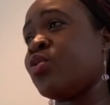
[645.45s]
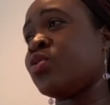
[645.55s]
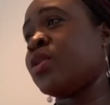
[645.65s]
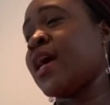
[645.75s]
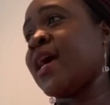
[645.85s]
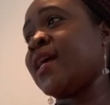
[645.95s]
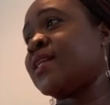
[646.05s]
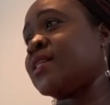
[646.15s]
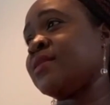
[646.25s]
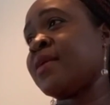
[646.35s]

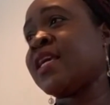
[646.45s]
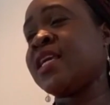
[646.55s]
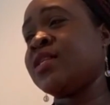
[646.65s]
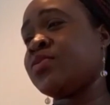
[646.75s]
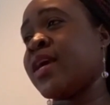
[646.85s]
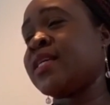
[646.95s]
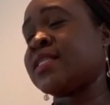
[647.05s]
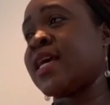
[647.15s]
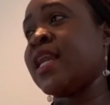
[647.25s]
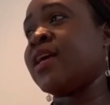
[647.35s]
and my kids were
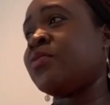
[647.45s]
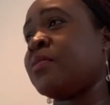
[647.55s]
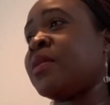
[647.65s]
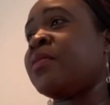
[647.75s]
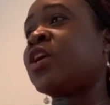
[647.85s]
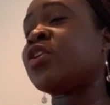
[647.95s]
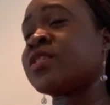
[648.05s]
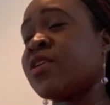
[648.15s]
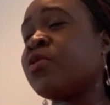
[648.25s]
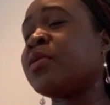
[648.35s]
excited with me because
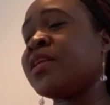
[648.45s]
everybody